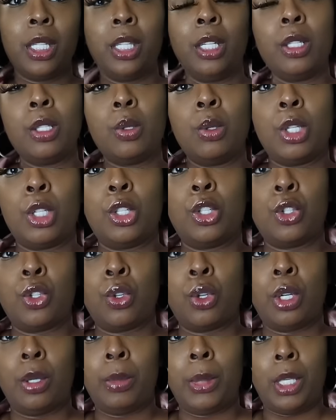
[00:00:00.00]
This one is
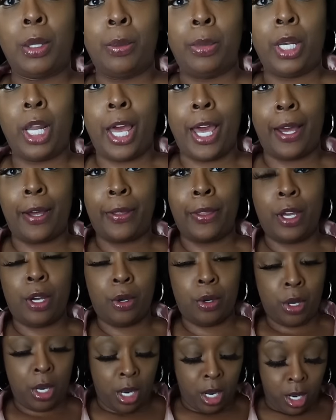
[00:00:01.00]
trimmed in black
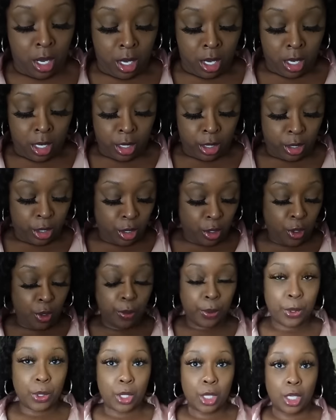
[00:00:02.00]
though.
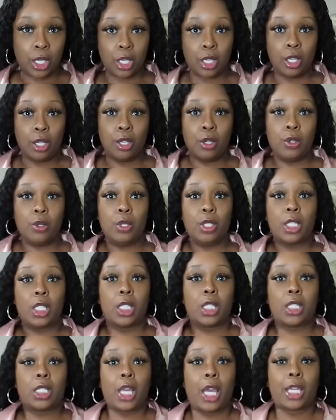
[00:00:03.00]
Super cute. It's the
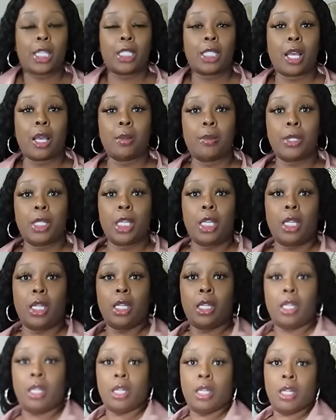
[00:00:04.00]
exact same thing.